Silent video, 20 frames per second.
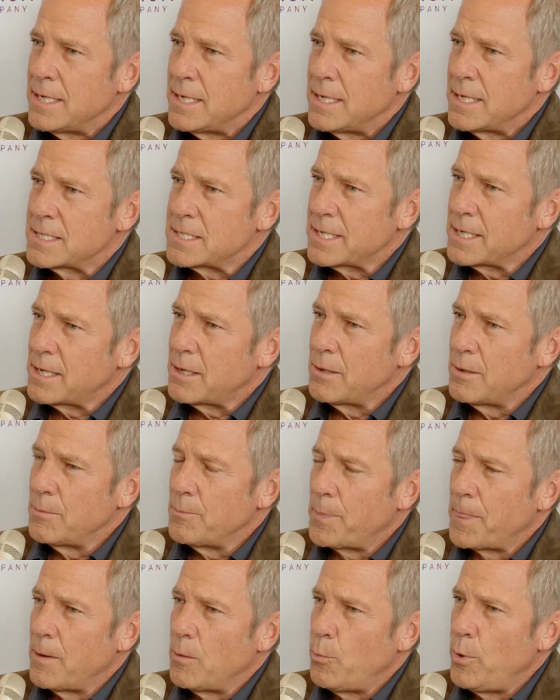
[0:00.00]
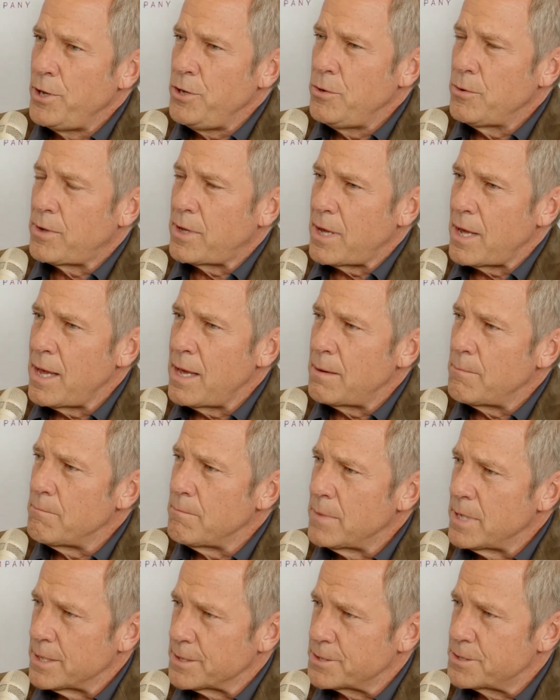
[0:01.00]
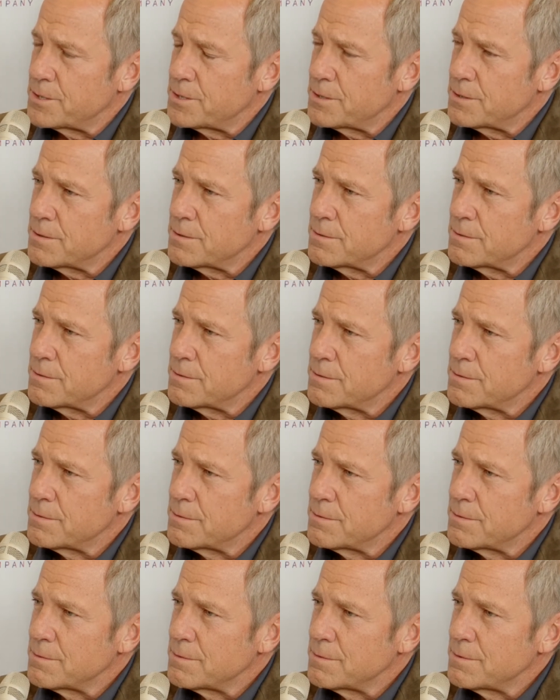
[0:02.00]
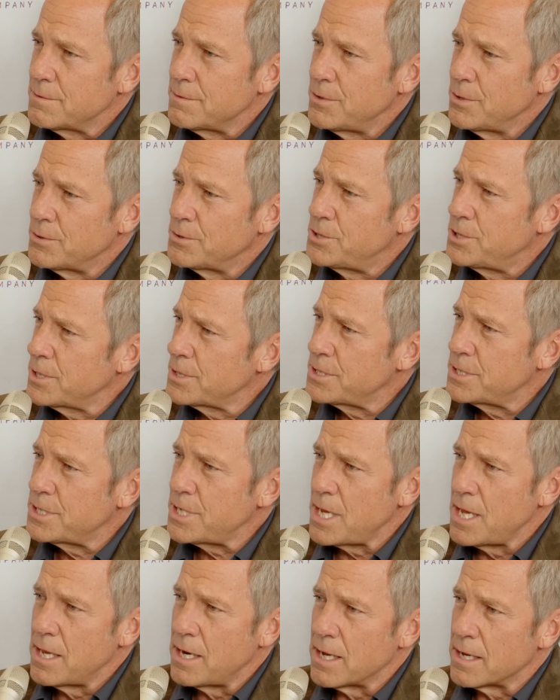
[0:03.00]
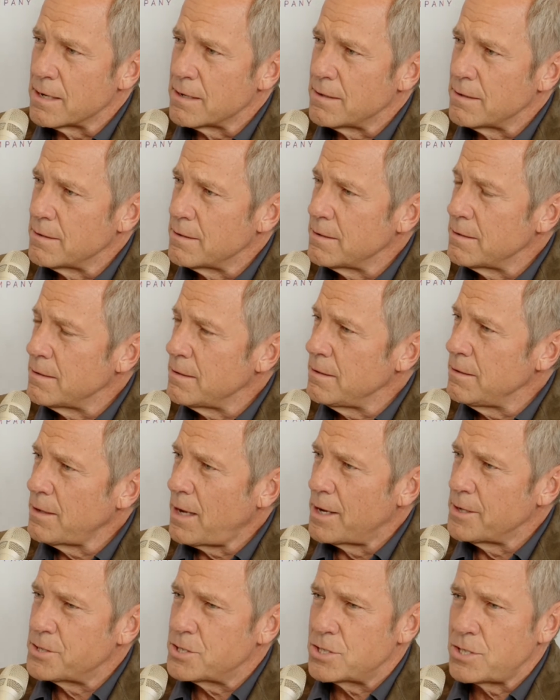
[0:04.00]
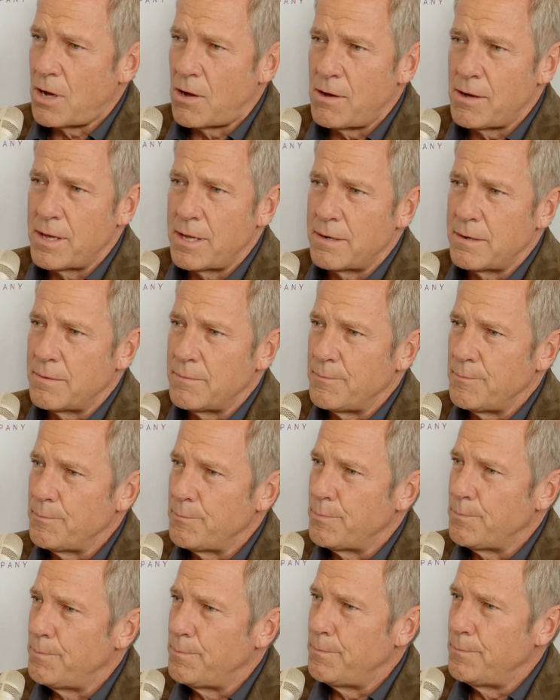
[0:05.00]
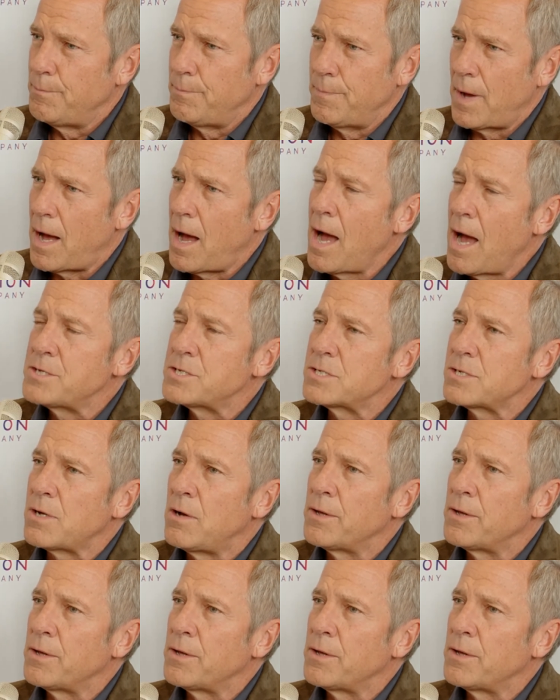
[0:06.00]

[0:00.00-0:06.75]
like when you can't miss, you're just in it. I saw it. I saw